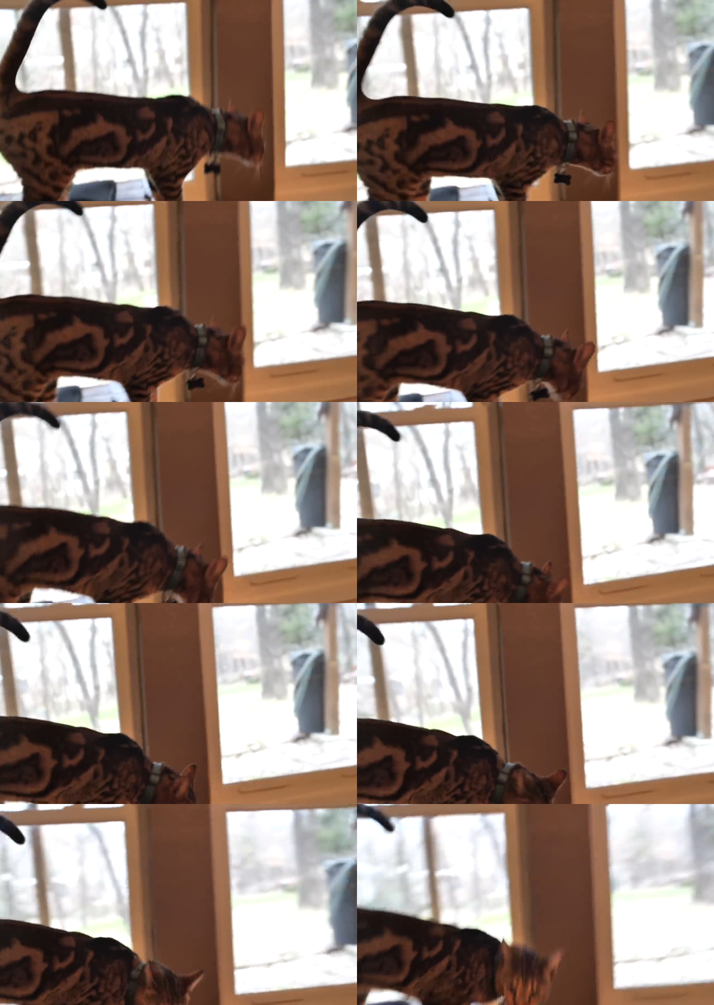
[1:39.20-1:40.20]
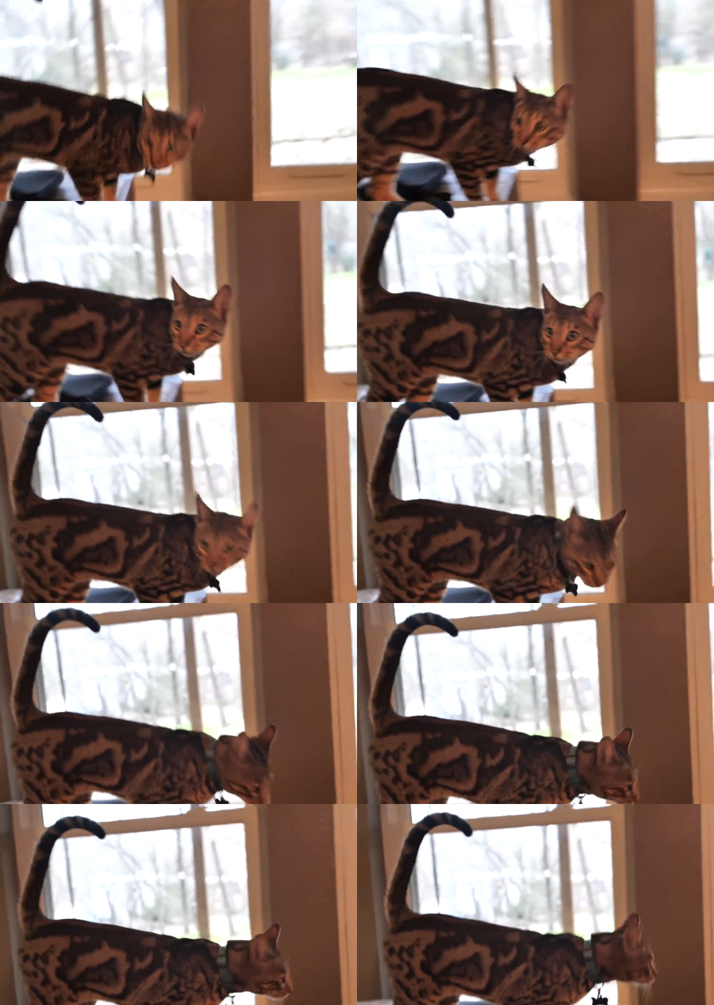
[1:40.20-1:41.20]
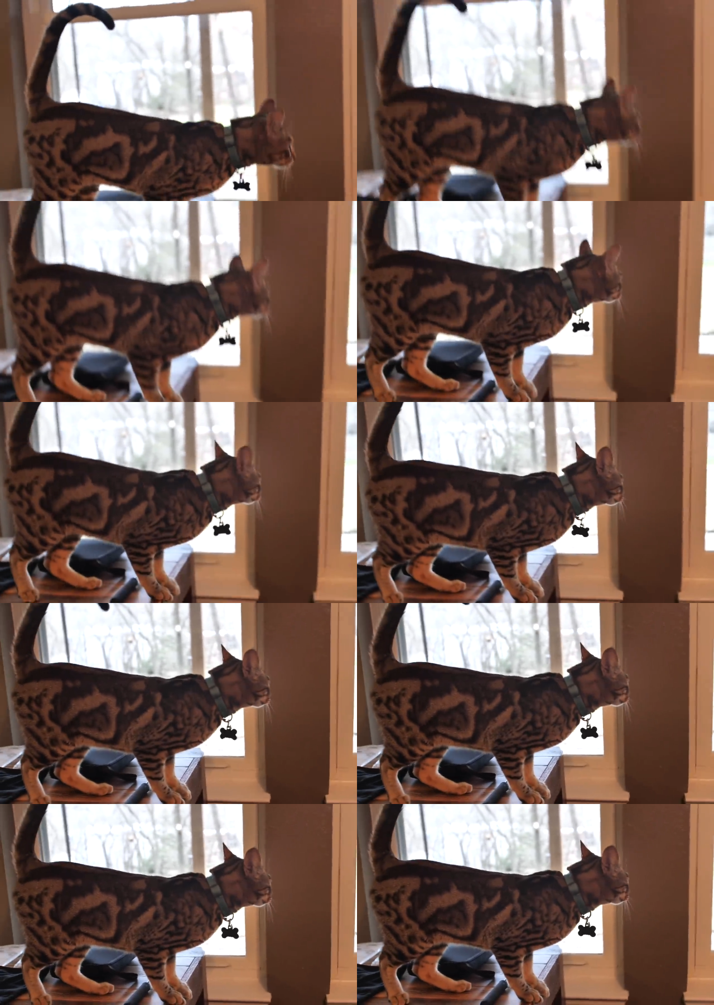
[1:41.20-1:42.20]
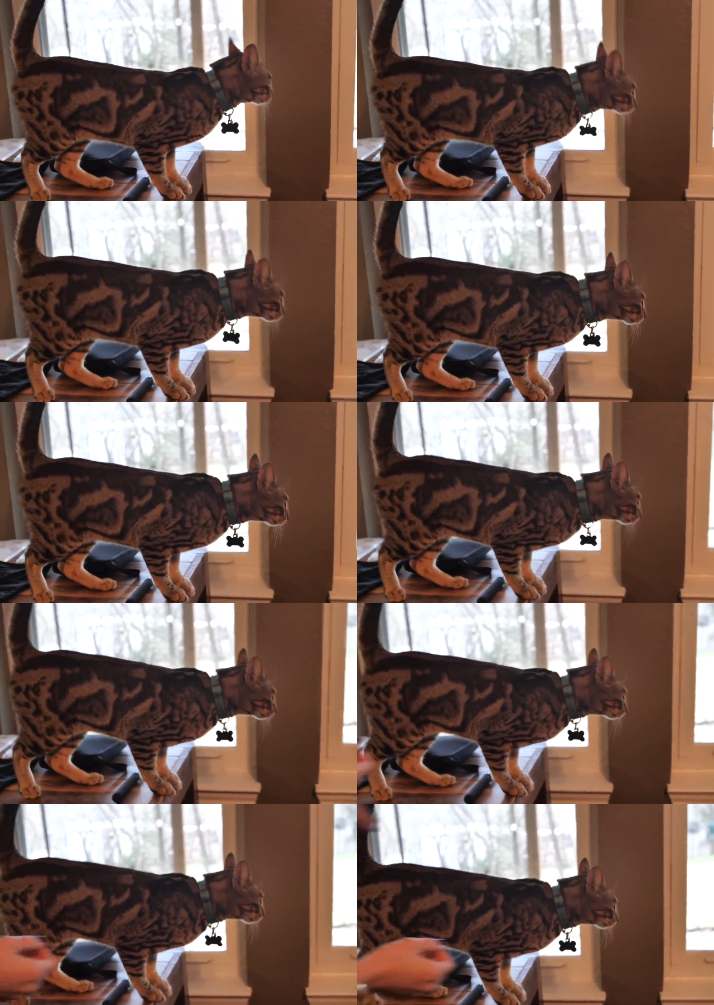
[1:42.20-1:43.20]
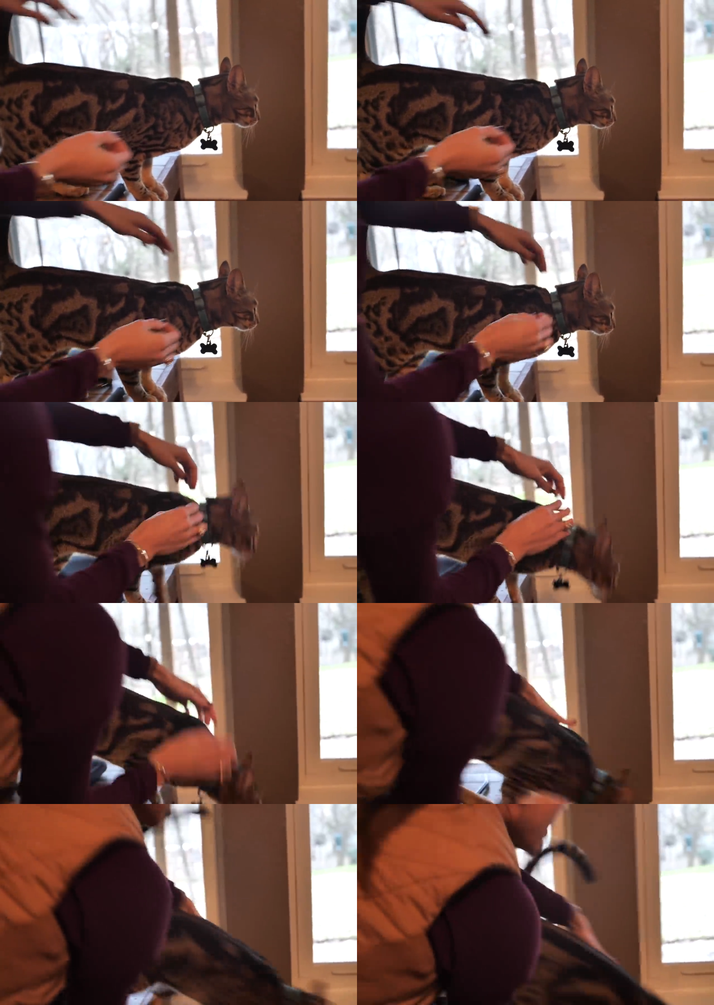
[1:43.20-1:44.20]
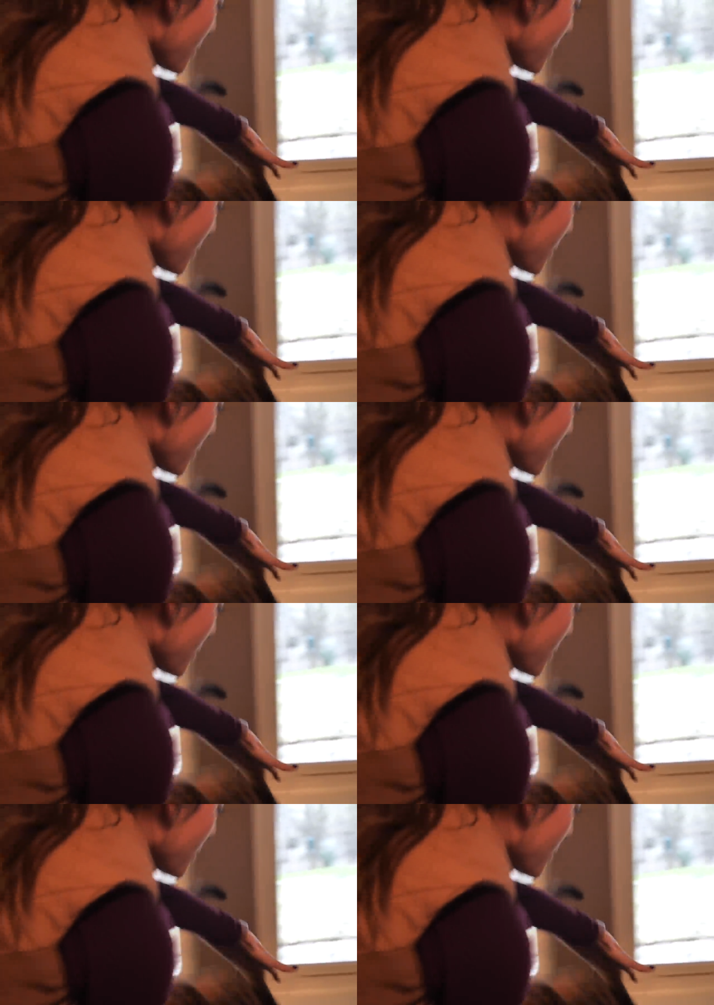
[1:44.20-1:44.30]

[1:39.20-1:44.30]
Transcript: No face is visible, so there are no lips to read.